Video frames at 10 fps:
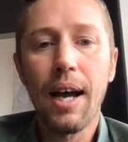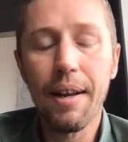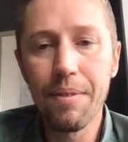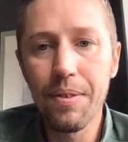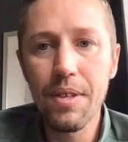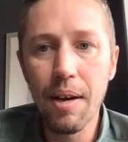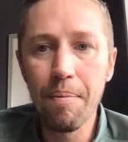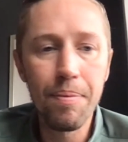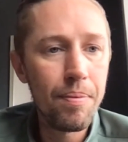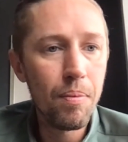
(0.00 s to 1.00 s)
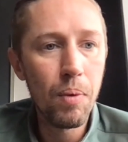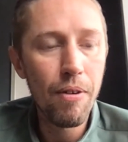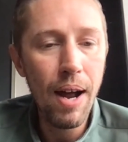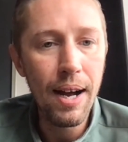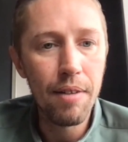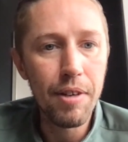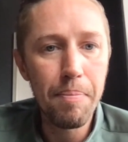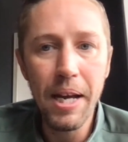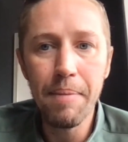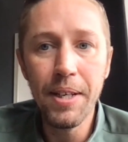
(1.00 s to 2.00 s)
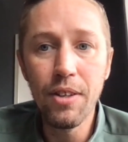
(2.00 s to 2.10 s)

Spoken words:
And we're out of here, baby.